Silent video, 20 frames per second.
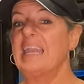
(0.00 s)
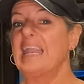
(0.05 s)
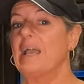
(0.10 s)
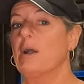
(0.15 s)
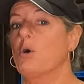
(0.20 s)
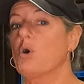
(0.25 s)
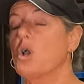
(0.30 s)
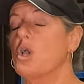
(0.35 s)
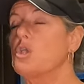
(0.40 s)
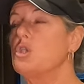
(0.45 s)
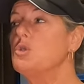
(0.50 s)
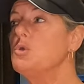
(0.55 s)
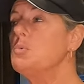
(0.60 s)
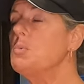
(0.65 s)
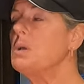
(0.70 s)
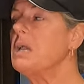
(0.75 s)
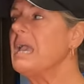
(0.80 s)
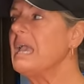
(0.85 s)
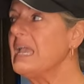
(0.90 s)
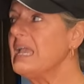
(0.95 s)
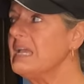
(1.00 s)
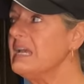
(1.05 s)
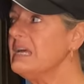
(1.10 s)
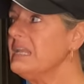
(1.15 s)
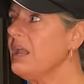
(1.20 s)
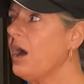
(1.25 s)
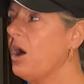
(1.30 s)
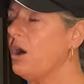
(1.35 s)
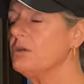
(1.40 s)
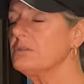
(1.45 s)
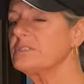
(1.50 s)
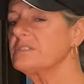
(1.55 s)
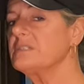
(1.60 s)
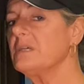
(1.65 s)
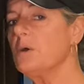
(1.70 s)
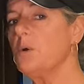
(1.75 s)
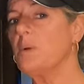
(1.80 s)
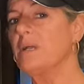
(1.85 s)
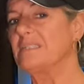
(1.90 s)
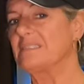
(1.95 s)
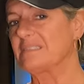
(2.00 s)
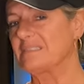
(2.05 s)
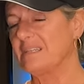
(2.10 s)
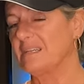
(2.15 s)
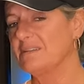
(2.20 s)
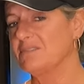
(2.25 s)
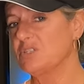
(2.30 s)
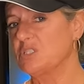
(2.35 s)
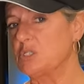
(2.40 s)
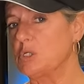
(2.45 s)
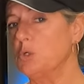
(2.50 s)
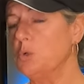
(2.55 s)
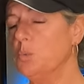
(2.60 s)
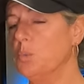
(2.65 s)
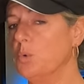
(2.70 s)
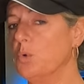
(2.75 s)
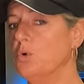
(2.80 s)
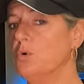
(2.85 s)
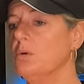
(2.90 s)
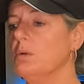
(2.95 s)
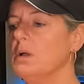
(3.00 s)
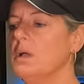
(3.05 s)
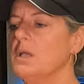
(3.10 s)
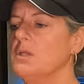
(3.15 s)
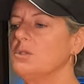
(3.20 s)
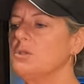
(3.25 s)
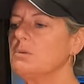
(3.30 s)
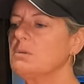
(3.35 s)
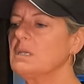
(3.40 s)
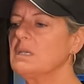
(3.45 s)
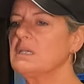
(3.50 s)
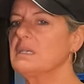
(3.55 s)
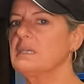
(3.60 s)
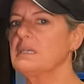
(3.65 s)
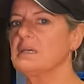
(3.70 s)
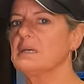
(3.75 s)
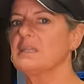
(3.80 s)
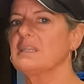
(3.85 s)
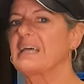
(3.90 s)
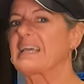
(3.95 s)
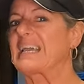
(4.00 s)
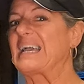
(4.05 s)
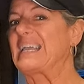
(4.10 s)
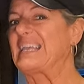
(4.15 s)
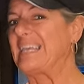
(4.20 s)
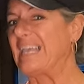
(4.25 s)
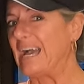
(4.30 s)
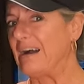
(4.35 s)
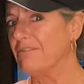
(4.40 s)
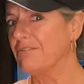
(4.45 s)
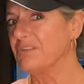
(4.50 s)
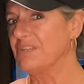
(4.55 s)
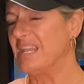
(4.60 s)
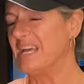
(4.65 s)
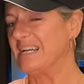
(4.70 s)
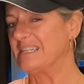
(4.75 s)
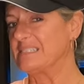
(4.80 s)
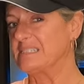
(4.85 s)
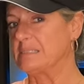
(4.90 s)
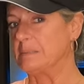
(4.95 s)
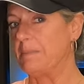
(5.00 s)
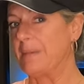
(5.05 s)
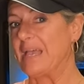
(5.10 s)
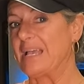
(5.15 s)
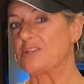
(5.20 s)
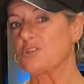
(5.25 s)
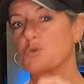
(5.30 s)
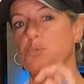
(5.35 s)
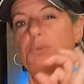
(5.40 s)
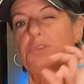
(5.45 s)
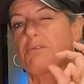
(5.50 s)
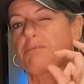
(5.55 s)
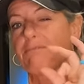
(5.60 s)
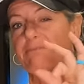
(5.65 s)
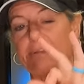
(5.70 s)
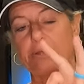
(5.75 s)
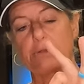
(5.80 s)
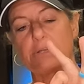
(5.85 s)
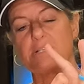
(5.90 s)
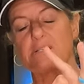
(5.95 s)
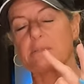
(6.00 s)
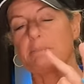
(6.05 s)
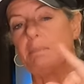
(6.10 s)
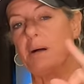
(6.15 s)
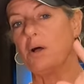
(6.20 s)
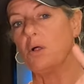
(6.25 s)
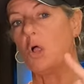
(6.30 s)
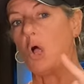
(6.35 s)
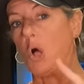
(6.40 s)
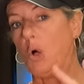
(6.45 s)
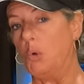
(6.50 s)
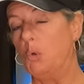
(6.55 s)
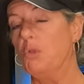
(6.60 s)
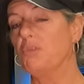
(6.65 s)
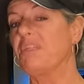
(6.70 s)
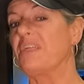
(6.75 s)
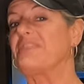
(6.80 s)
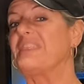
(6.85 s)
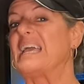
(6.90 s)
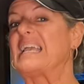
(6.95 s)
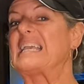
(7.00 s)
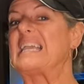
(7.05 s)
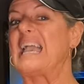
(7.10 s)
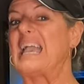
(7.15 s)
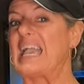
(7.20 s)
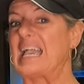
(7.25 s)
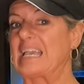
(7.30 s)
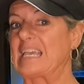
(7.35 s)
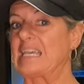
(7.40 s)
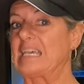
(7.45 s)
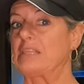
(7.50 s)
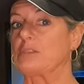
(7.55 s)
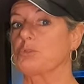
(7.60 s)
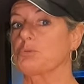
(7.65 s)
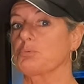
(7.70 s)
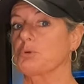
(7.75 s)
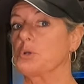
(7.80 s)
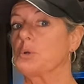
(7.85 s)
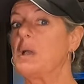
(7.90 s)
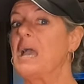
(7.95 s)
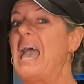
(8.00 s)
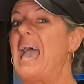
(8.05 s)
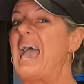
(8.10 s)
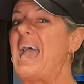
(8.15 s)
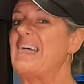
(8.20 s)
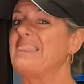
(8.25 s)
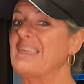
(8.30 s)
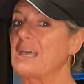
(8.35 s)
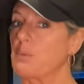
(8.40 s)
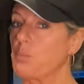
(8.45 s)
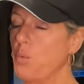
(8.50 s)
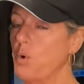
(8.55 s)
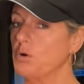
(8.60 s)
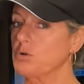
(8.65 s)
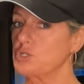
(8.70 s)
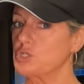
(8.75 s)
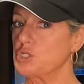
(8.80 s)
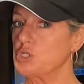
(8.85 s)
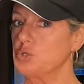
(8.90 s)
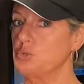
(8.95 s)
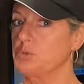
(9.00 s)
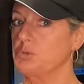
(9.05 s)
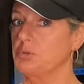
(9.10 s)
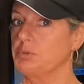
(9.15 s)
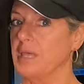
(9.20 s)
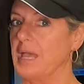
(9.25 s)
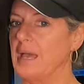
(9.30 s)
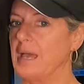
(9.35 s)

Now, you can also, instead of steel wool, you can get like a galvanized mesh with a very small hole that they can't get through and they won't chew through